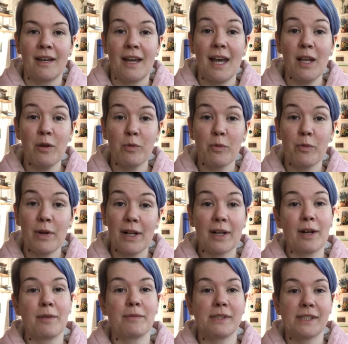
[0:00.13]
Hello and
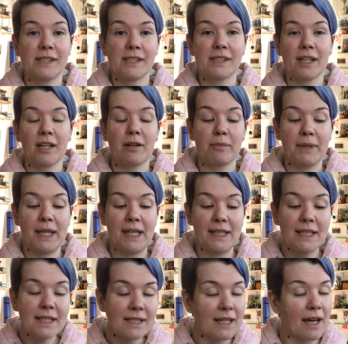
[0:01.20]
welcome. This is gonna be
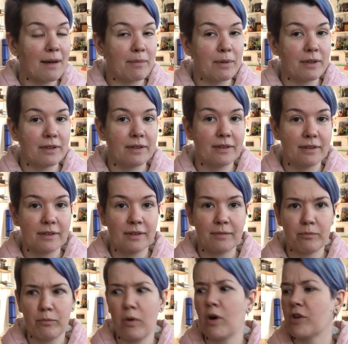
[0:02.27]
This Happened
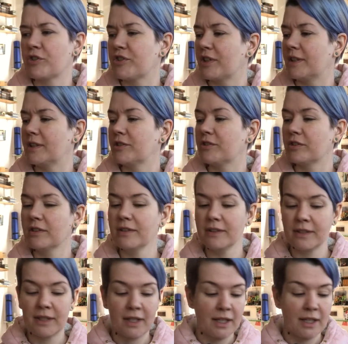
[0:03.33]
March edition,